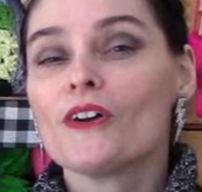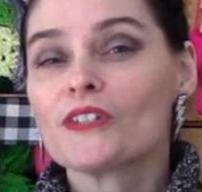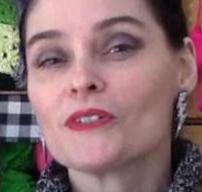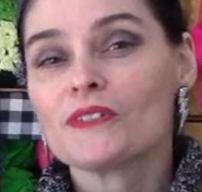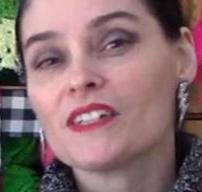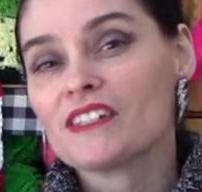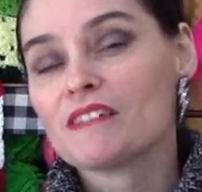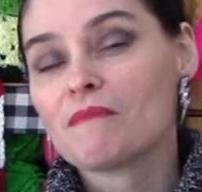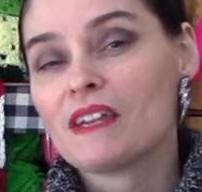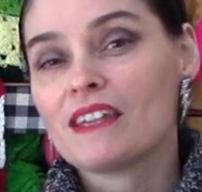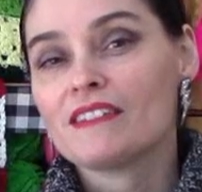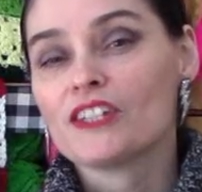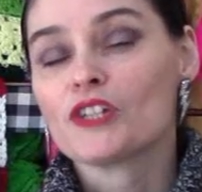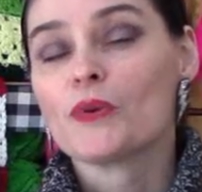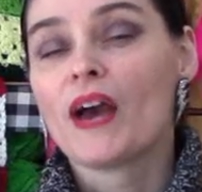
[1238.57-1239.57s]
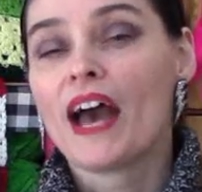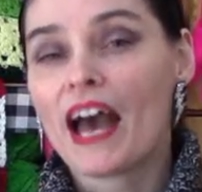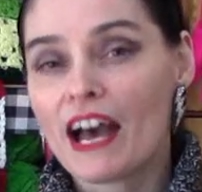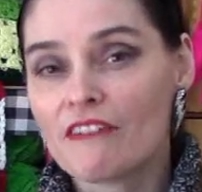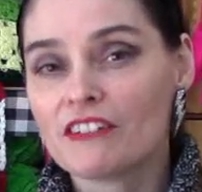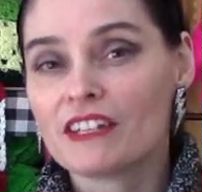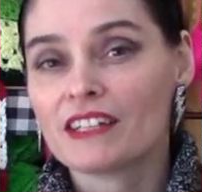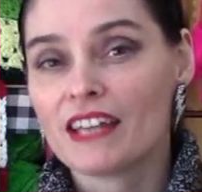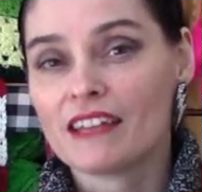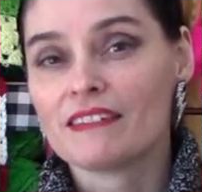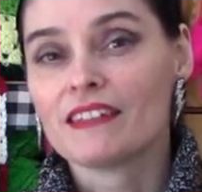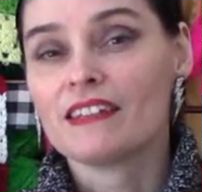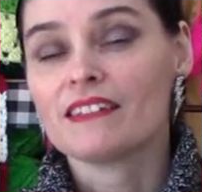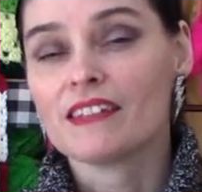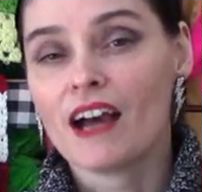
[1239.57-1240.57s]
also doesn't mean that you have to get
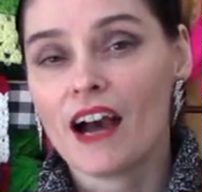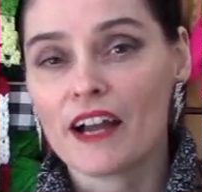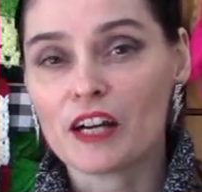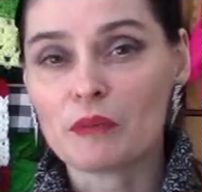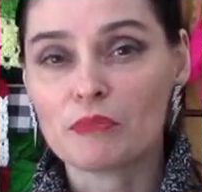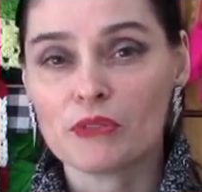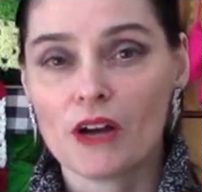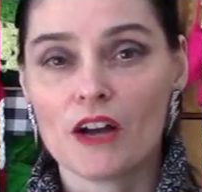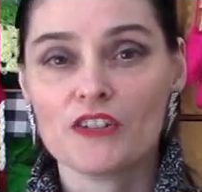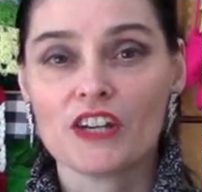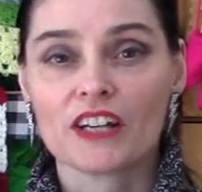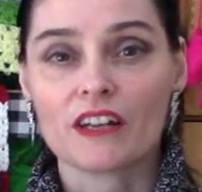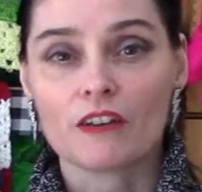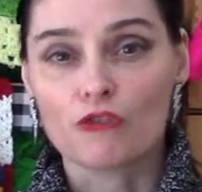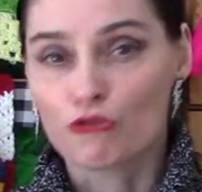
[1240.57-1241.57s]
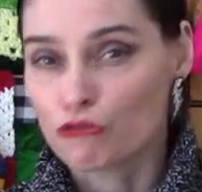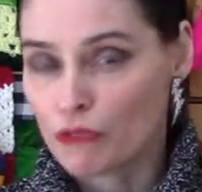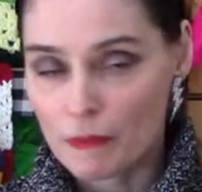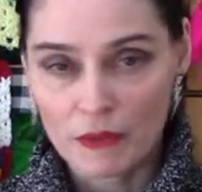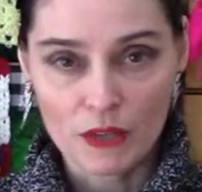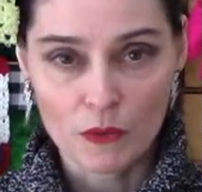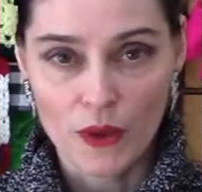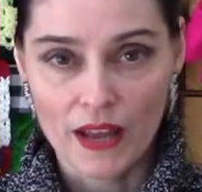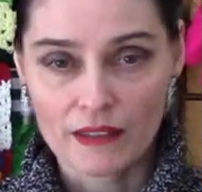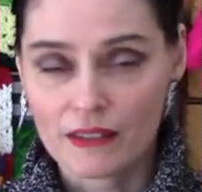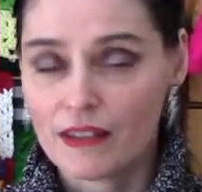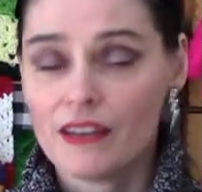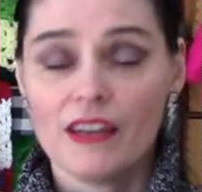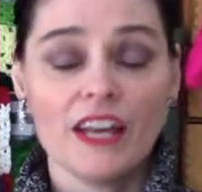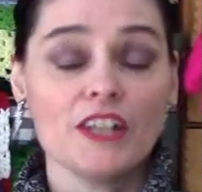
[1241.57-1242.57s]
the entire project dripping wet
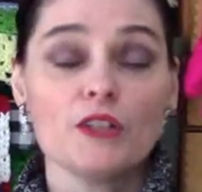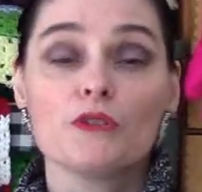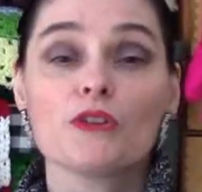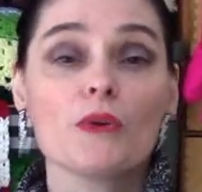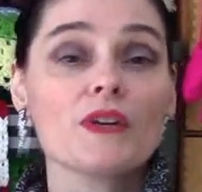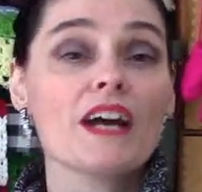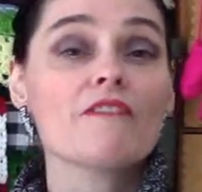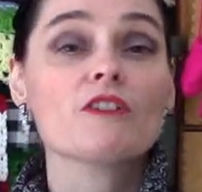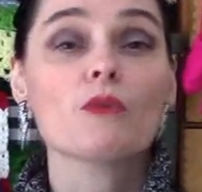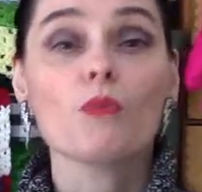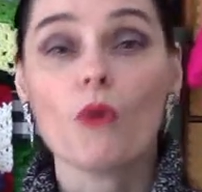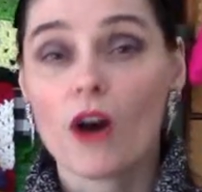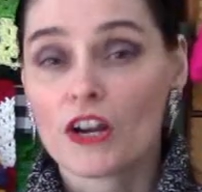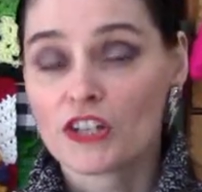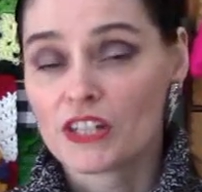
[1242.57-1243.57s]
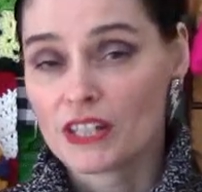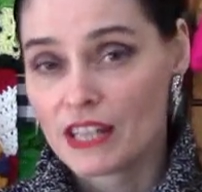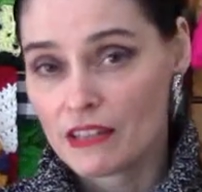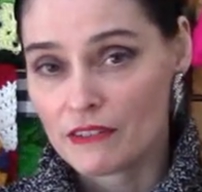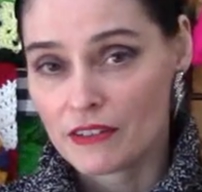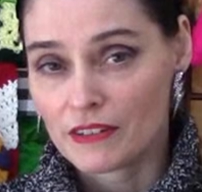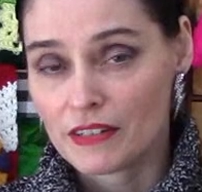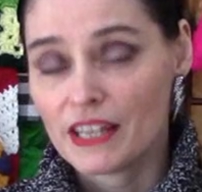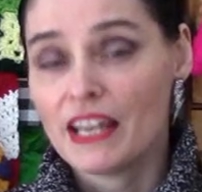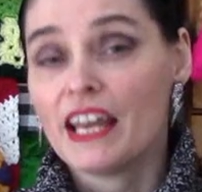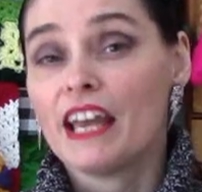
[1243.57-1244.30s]
and you don't have to wash it either.